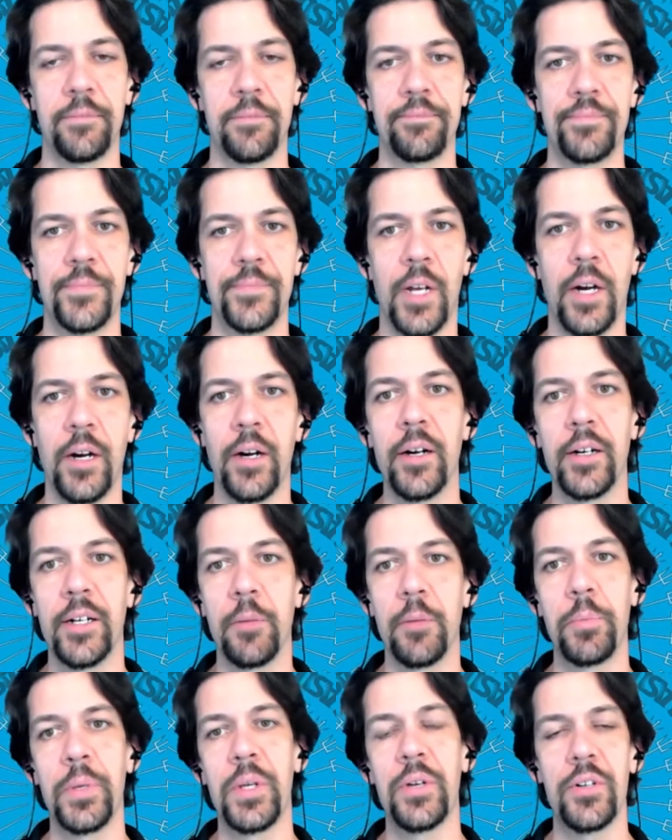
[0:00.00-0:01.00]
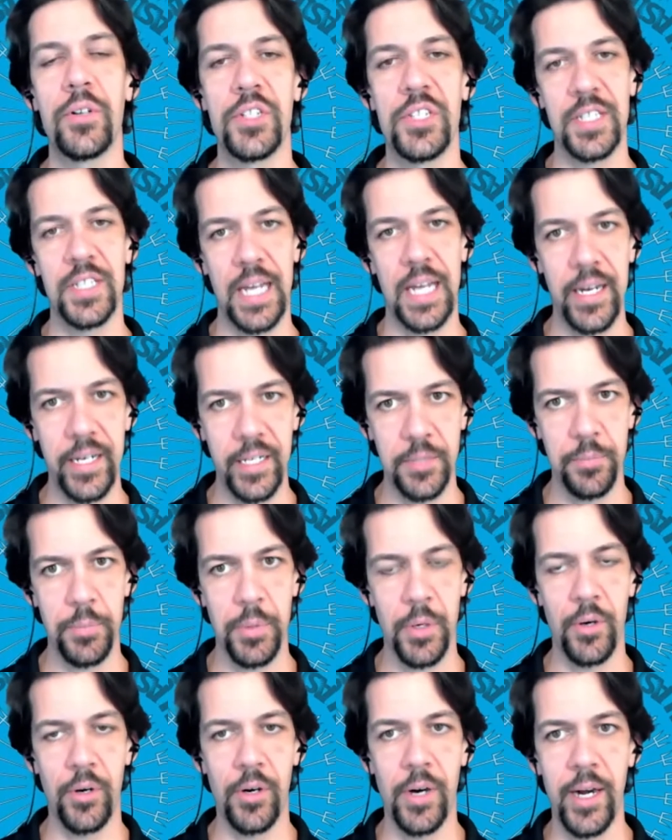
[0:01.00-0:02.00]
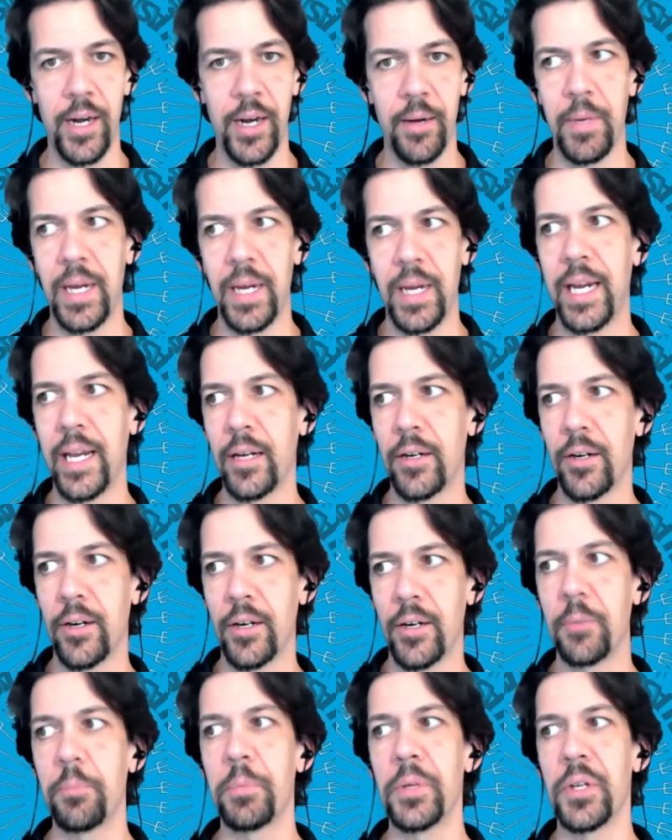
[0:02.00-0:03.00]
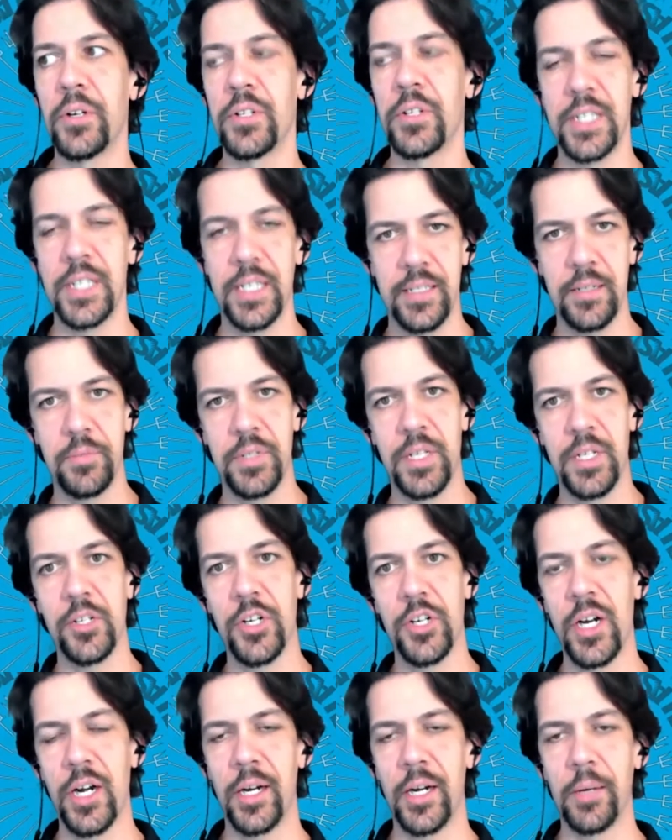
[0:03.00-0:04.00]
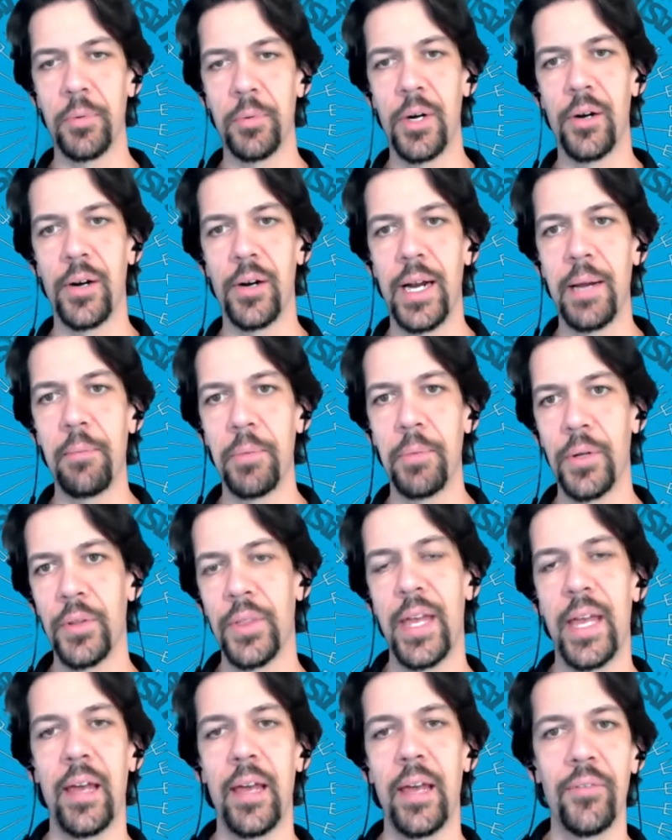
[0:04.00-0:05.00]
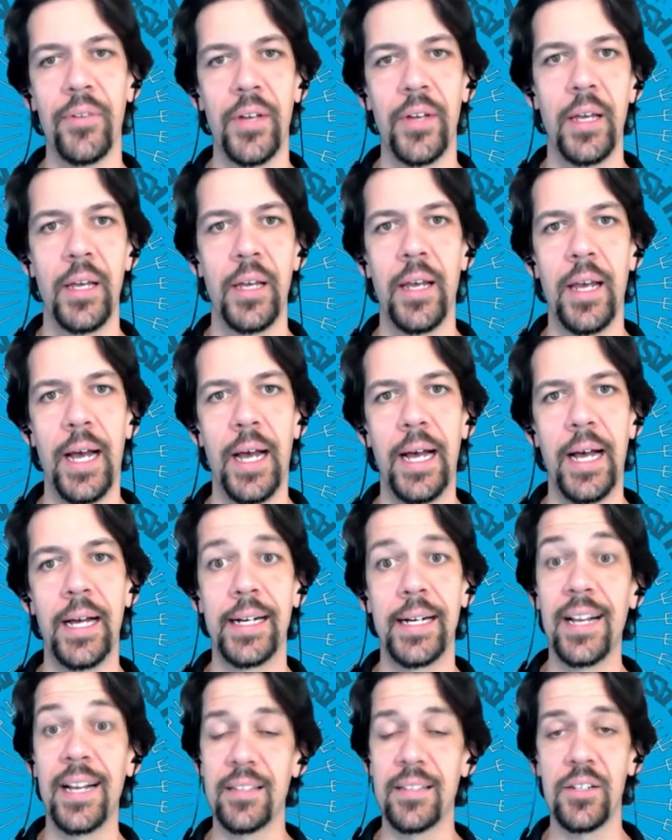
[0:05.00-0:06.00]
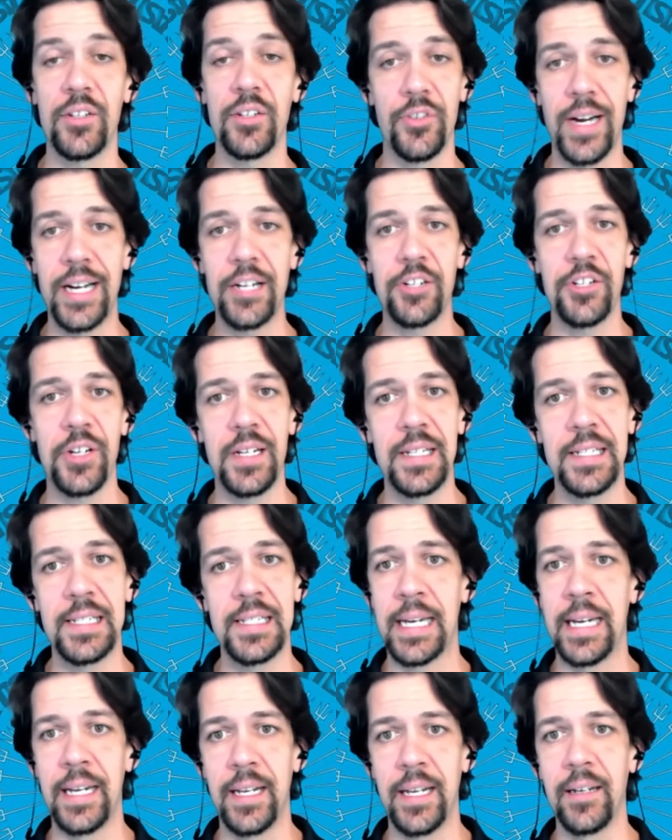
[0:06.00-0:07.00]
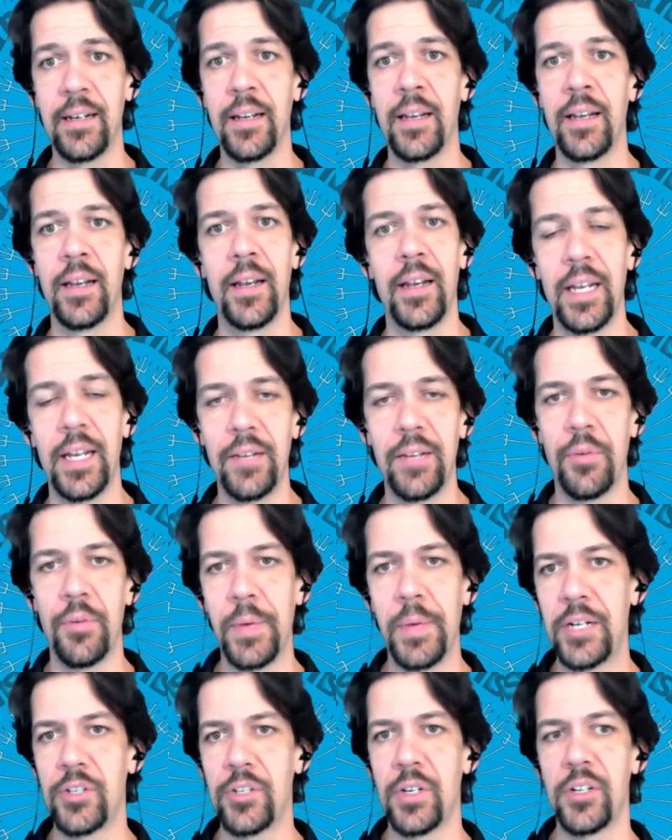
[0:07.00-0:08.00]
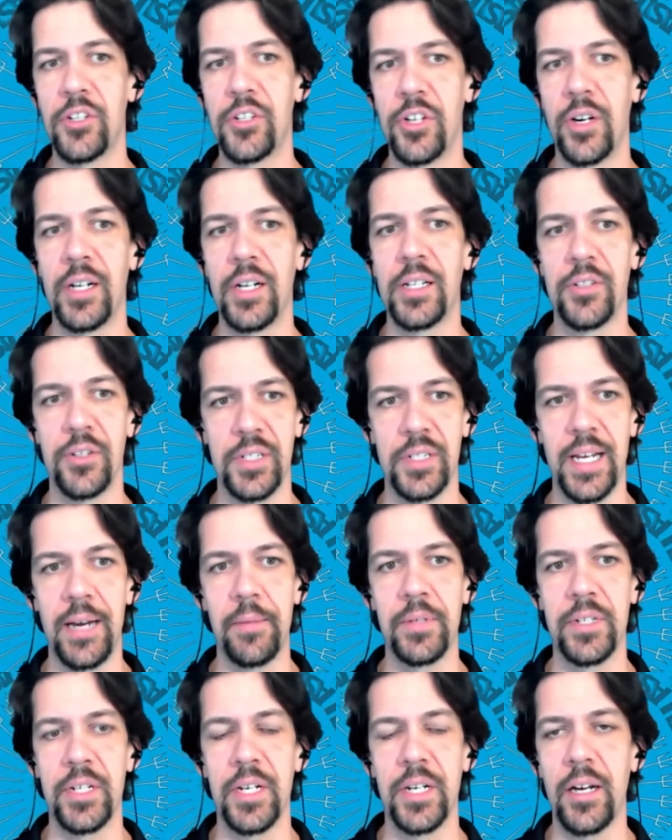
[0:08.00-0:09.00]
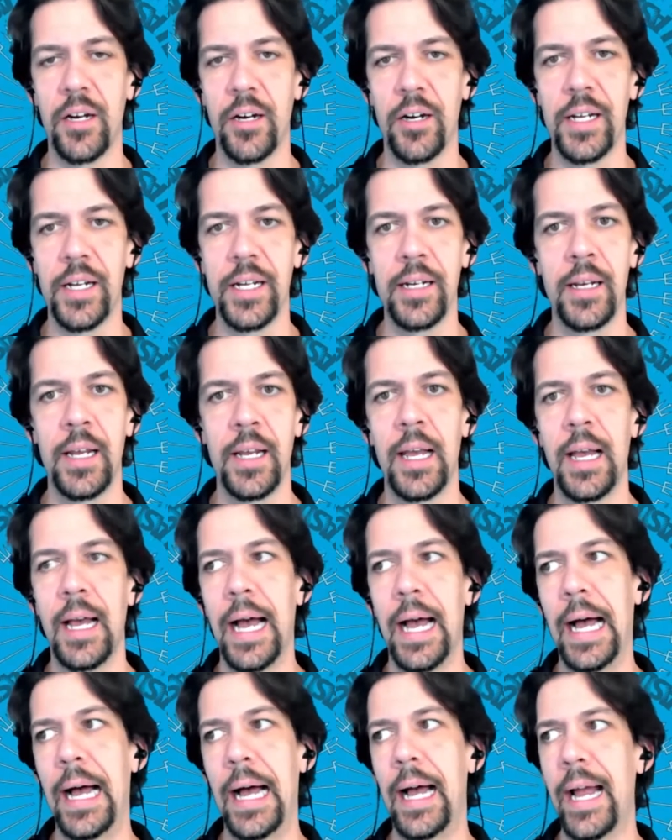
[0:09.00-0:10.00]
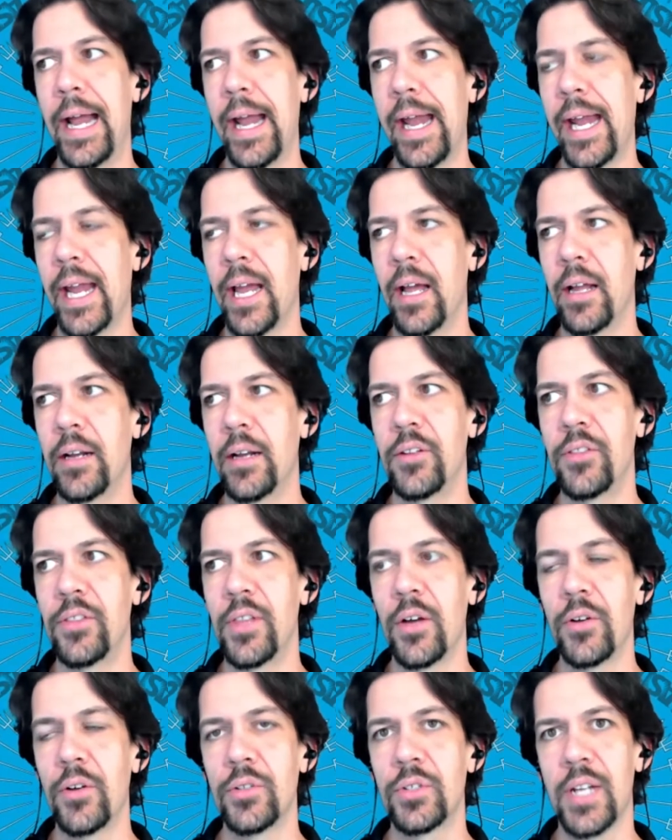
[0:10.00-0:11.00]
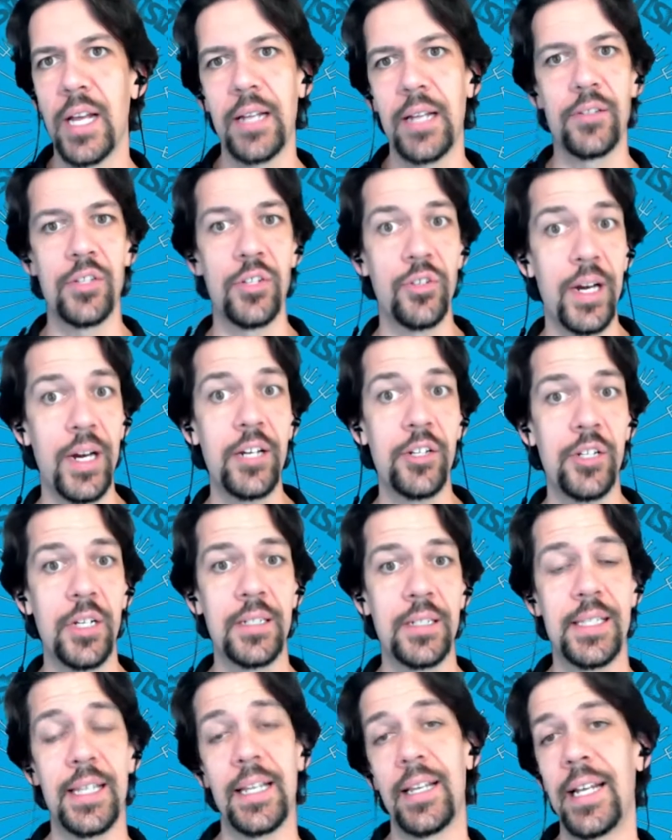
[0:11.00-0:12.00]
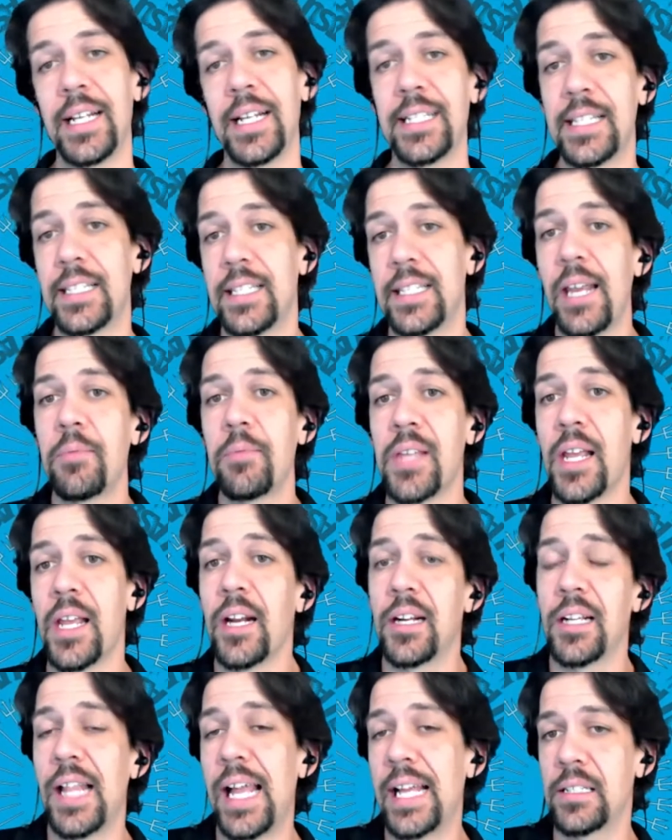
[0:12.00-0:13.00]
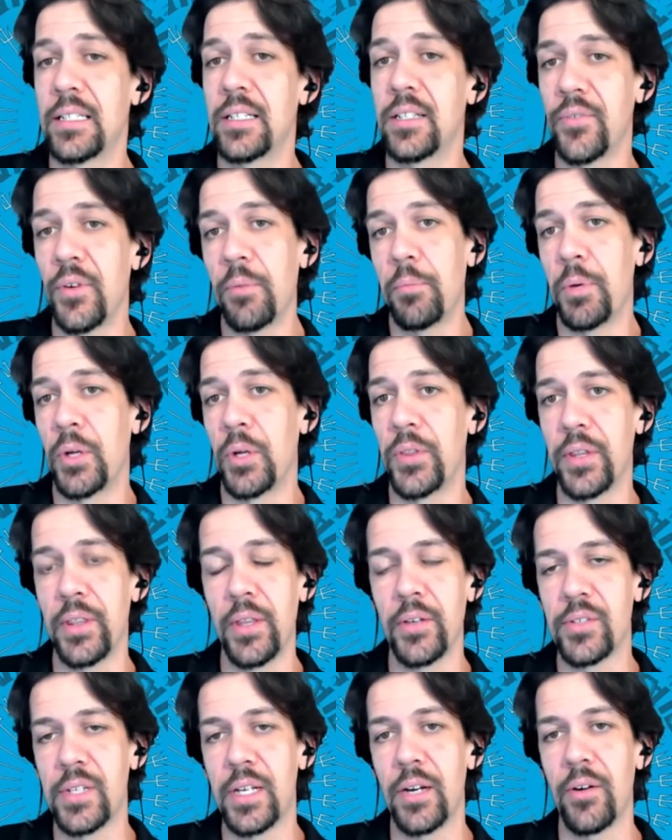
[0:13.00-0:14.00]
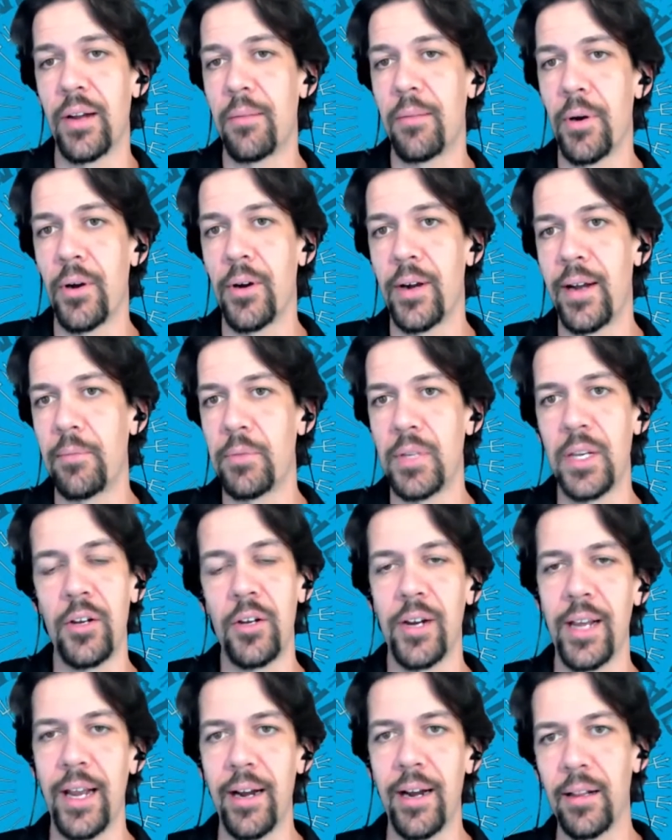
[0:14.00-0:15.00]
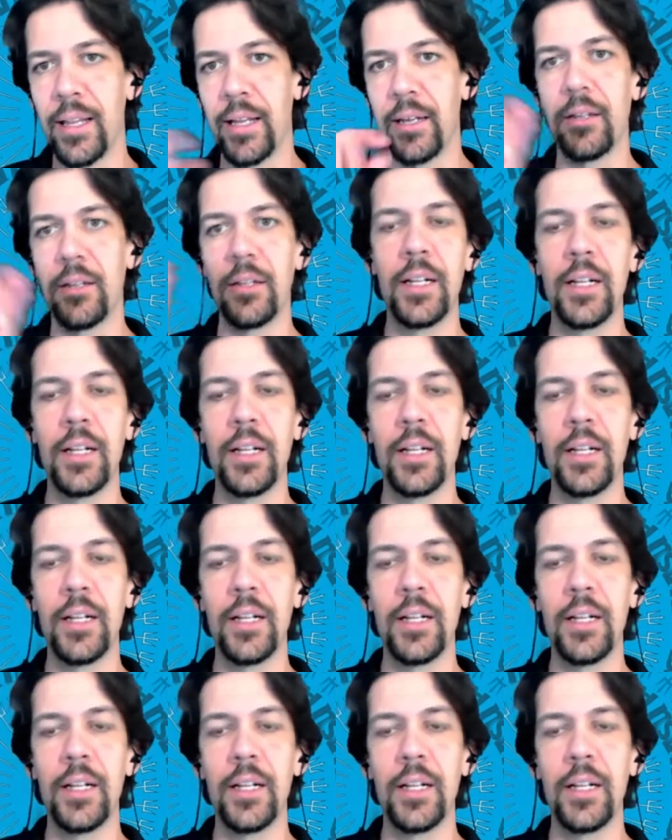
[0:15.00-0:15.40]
Our computer science program and our computer systems engineering program both have concentrations in information assurance or cybersecurity. And those concentrations, it's the same set of classes for both of those degree programs, and you get a little